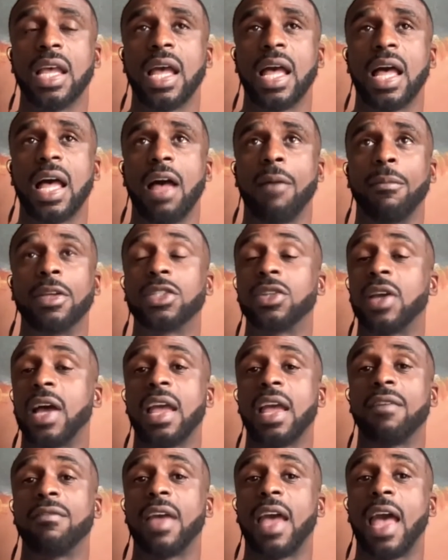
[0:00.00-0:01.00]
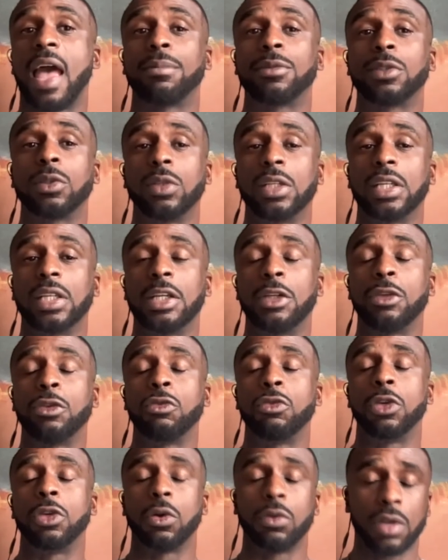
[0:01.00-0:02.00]
And so I have absolutely
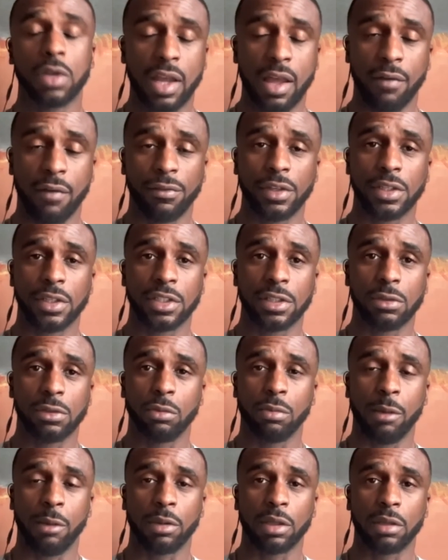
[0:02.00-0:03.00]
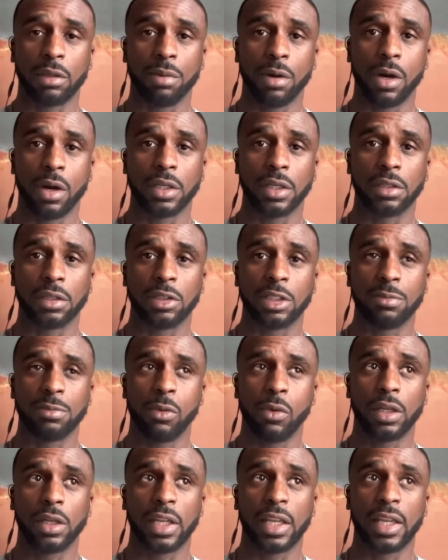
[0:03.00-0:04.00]
no confidence in the Republican Party at this point.